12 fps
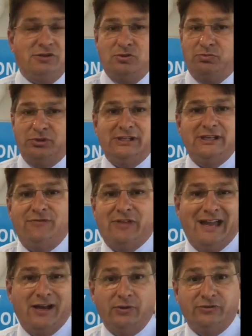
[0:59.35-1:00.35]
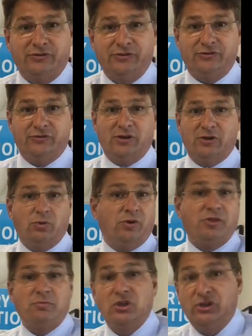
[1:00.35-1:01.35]
you believe the house is
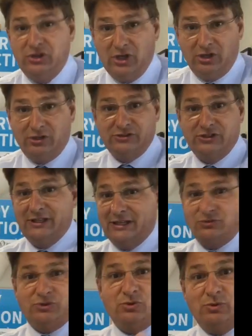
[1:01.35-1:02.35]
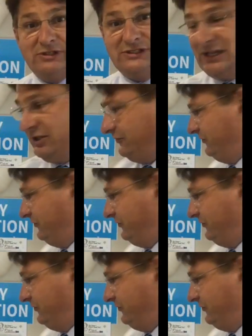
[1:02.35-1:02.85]
worth $1 million and that's what you want to sell it